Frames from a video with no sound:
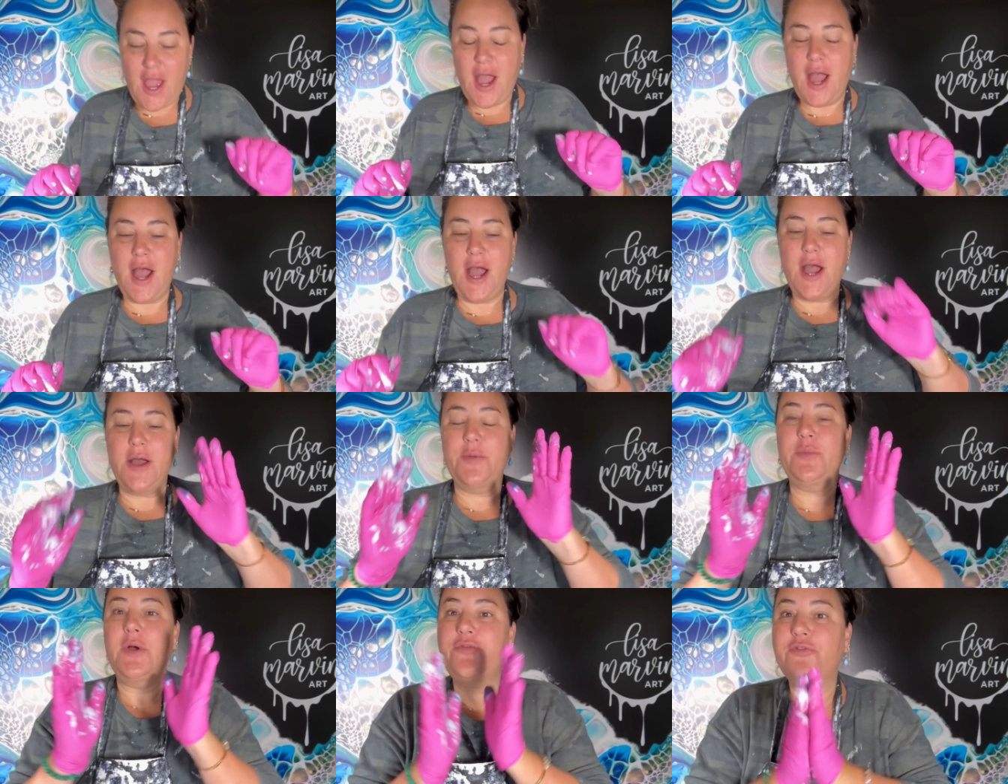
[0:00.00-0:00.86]

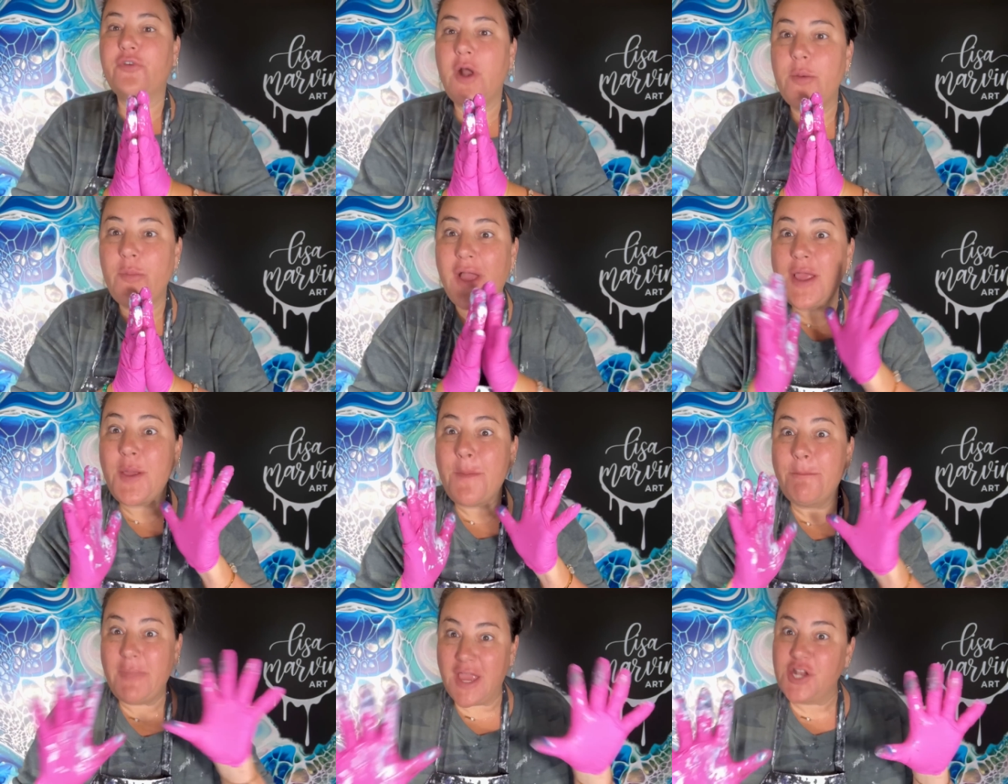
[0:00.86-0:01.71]
um, from my
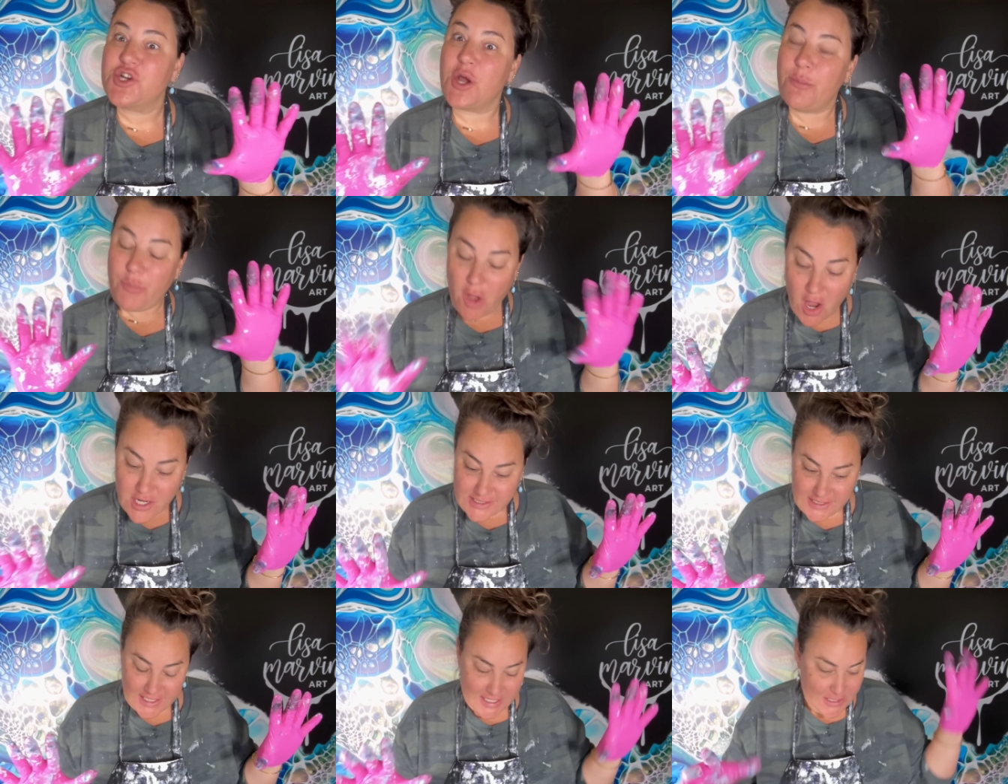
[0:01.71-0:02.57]
major
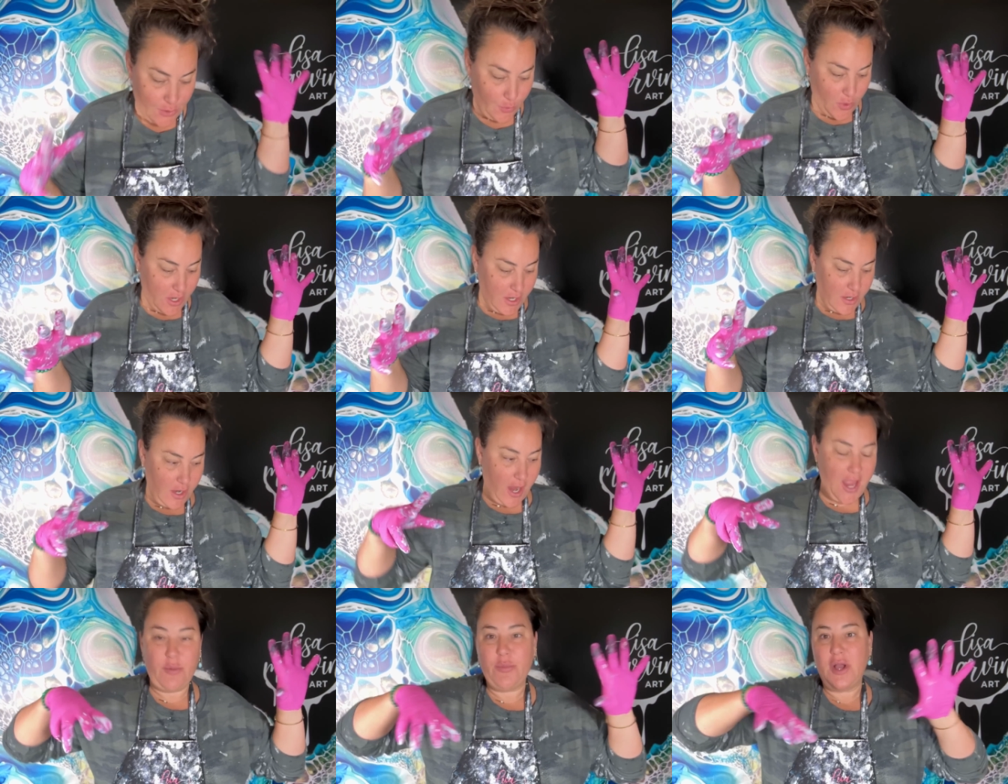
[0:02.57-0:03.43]
unboxing, where
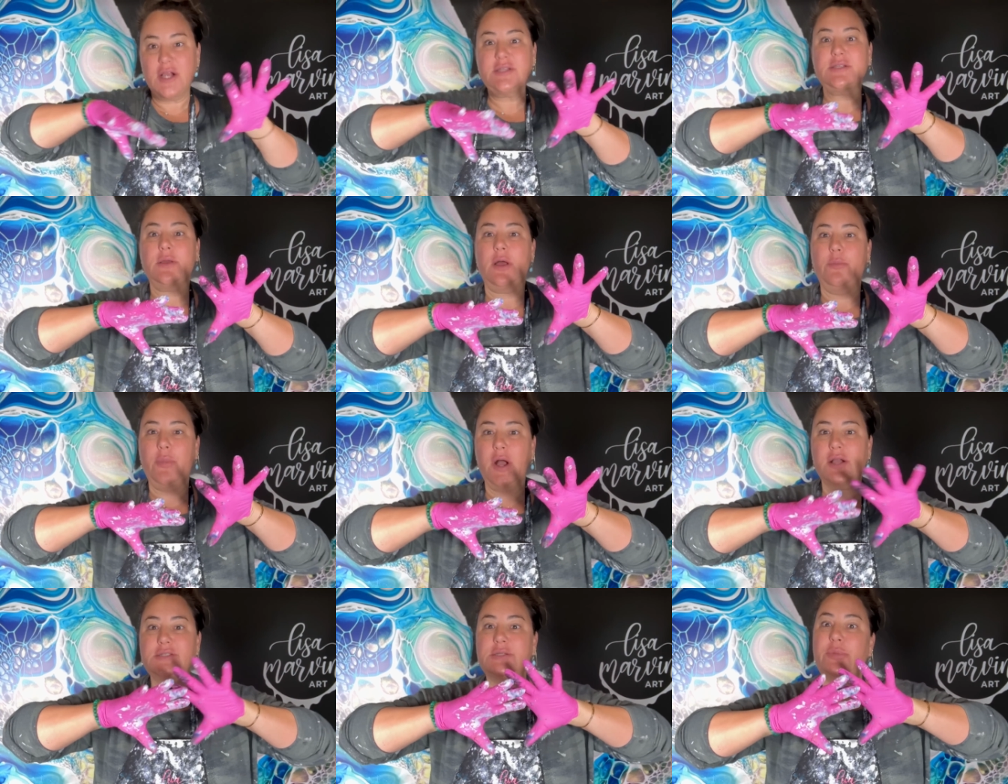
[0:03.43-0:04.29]
I unbox,
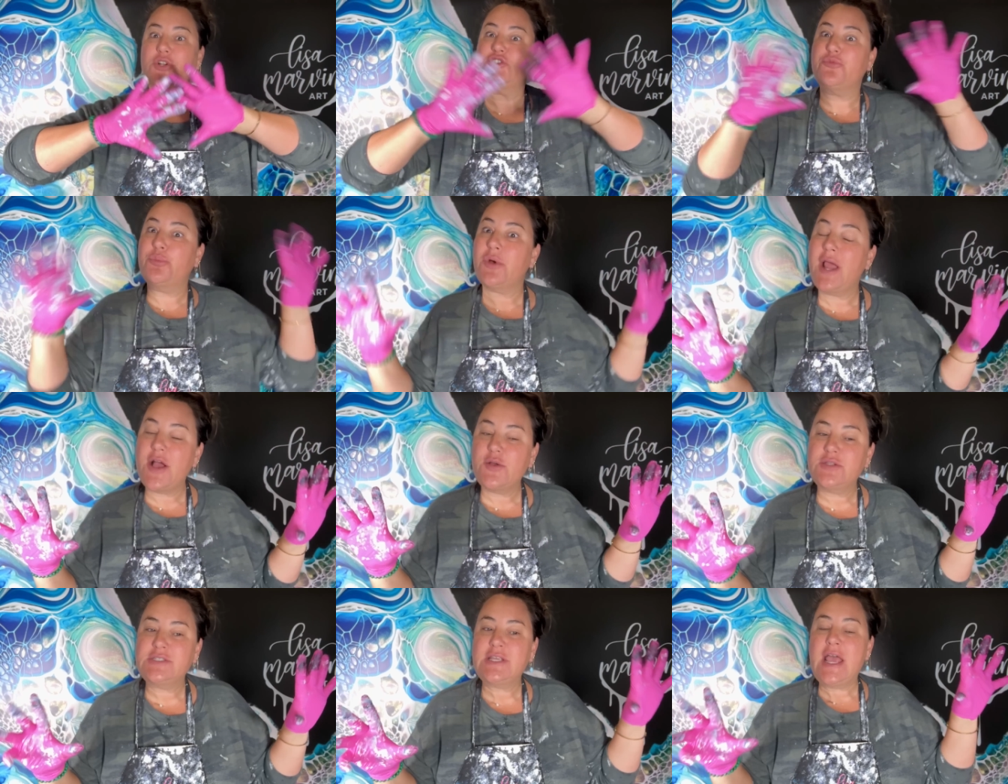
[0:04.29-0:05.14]
unboxed a bunch of
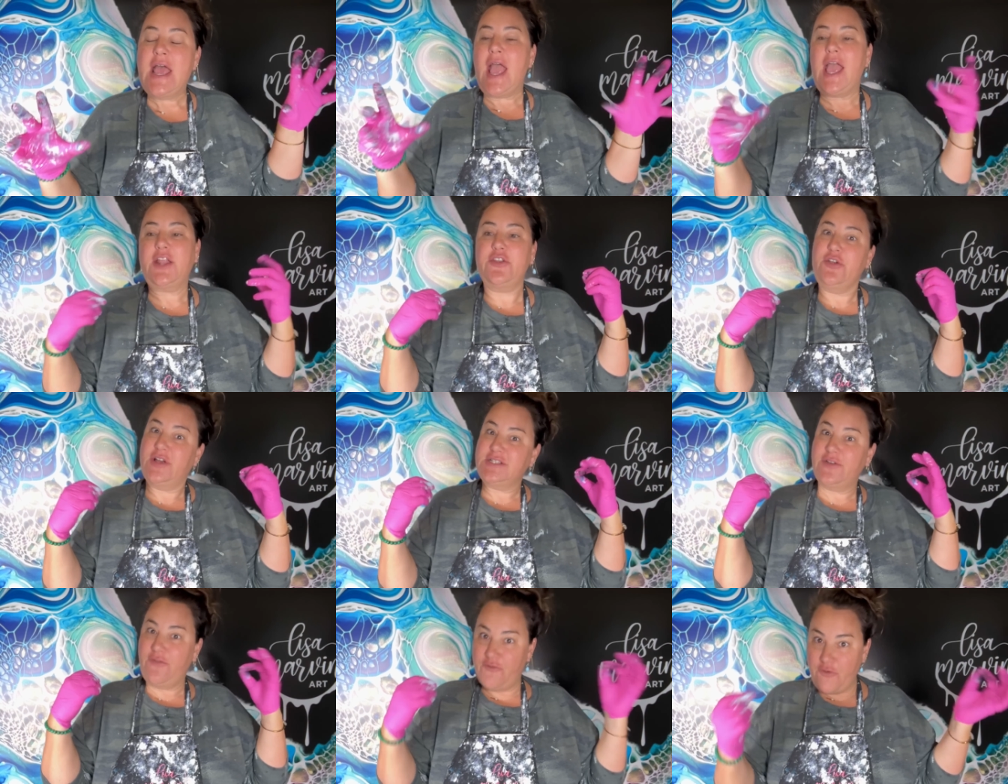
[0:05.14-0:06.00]
browns, and you guys
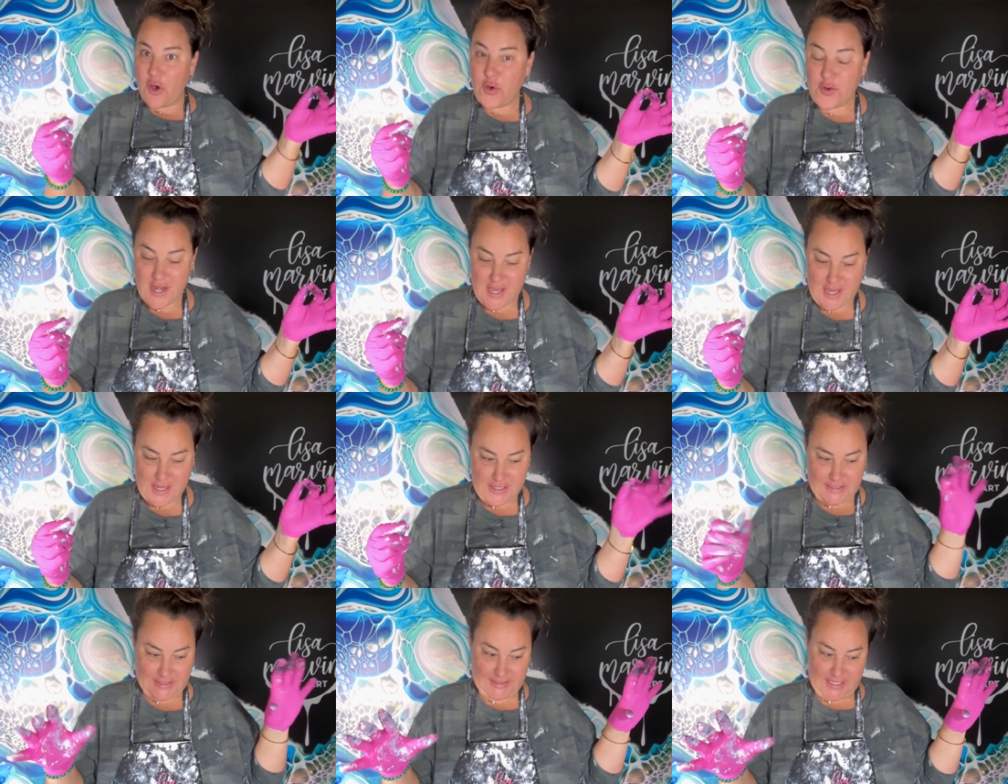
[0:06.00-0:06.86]
have
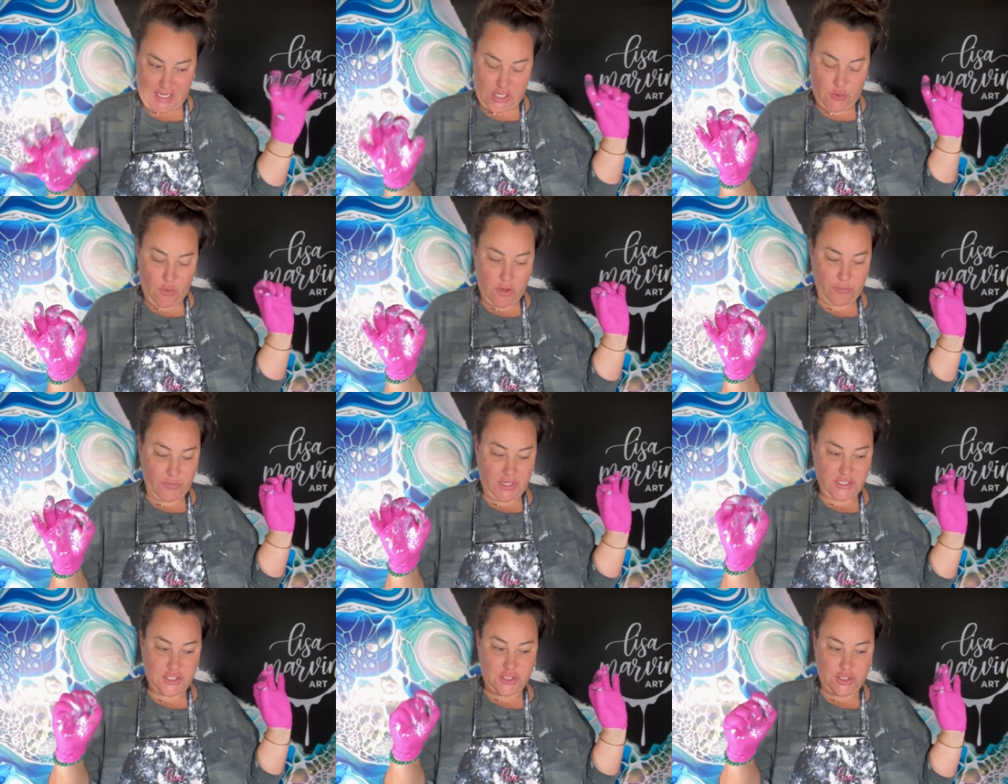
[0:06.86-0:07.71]
voted to say you want
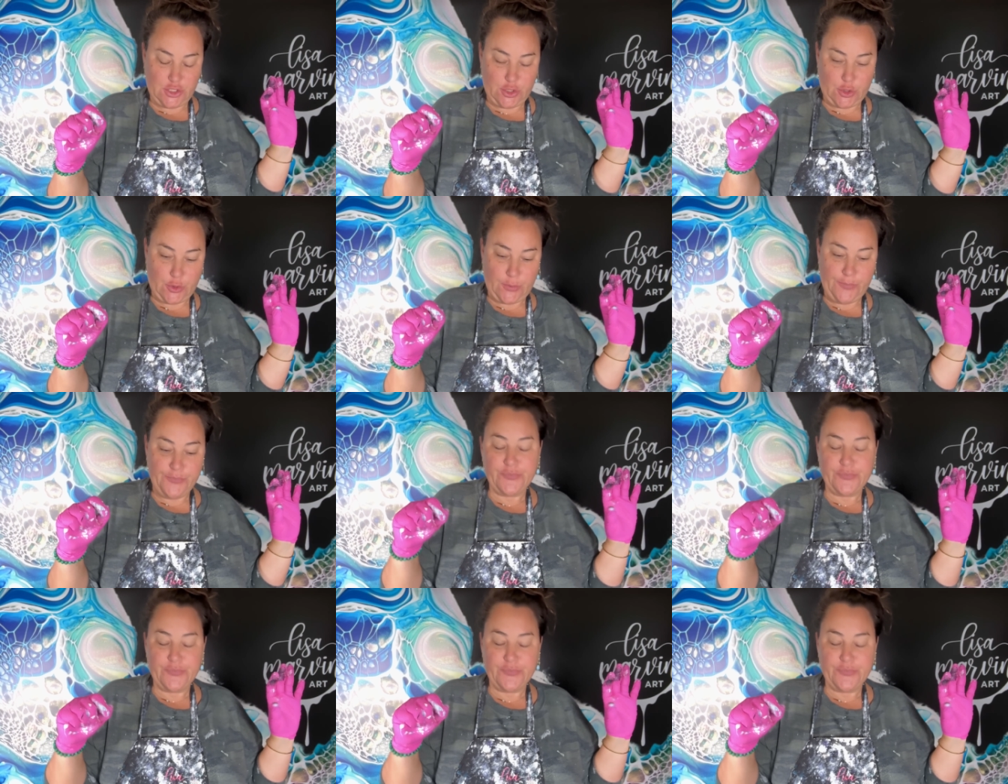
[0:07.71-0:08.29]
me to do